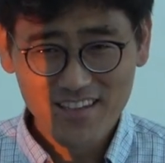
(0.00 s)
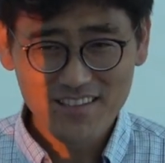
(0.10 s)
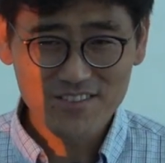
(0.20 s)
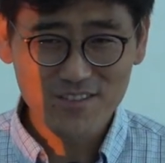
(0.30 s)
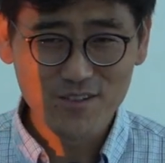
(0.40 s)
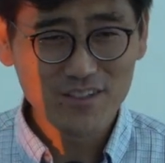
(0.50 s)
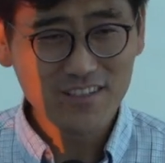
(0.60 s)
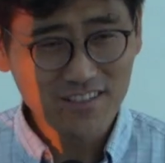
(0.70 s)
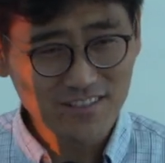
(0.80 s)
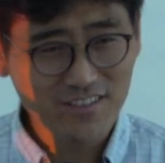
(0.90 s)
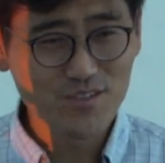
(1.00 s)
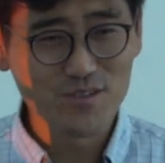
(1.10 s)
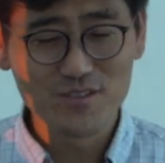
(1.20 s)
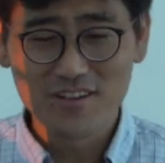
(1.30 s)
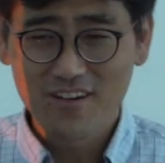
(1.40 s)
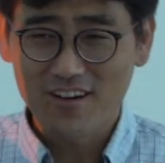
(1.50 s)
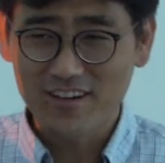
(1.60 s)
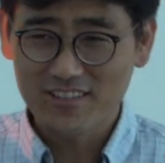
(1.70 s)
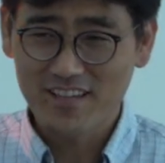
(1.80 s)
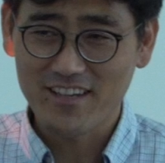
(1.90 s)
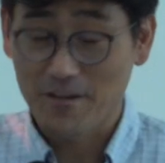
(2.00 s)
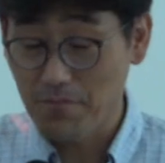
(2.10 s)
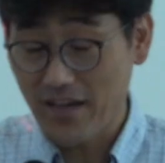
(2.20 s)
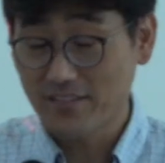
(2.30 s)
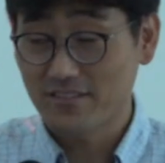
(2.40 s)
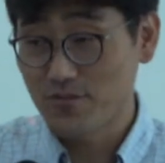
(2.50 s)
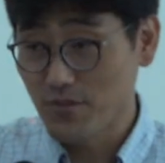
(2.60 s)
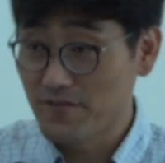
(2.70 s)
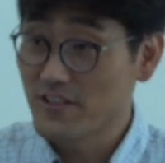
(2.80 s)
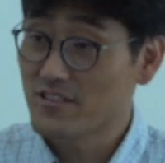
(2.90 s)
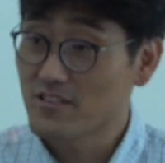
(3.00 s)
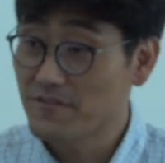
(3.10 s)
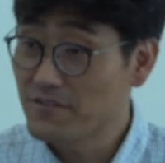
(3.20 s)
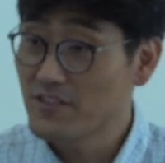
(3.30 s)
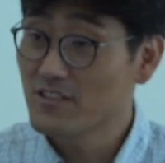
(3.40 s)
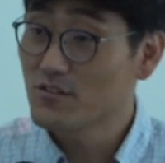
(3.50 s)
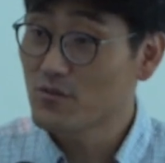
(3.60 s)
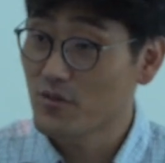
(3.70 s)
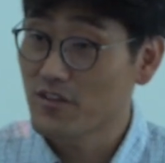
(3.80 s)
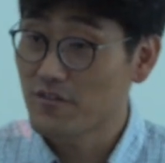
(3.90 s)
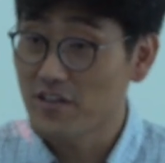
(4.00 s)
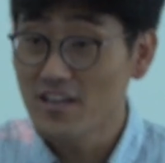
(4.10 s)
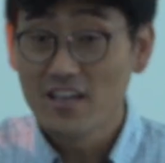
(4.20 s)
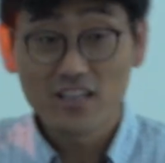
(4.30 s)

And so he continues our uh, passage with verses 15 to 23.